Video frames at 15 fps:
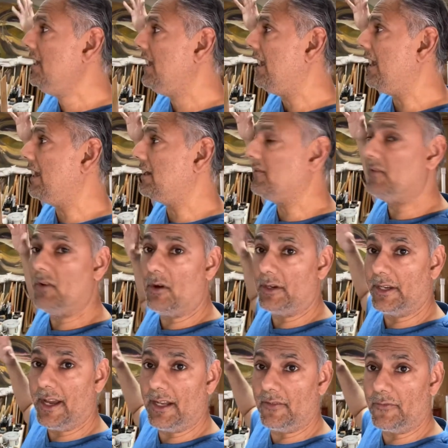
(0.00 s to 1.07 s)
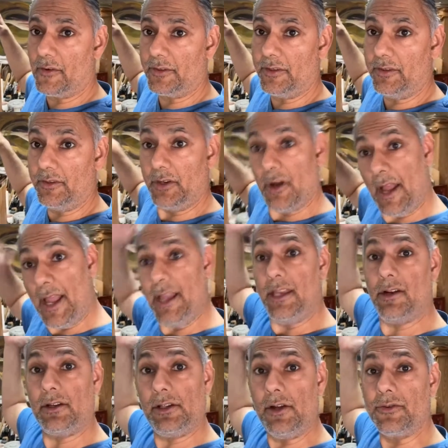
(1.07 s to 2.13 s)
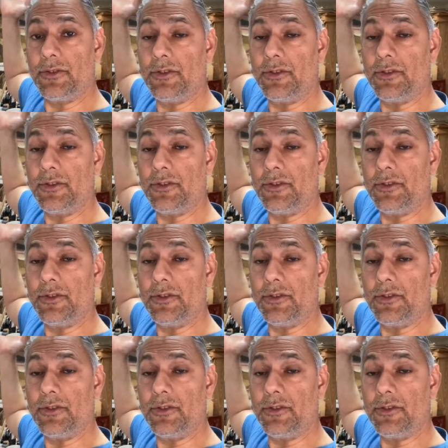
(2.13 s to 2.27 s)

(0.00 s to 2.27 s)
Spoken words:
And if you are in California, you'll know, hey, you're close.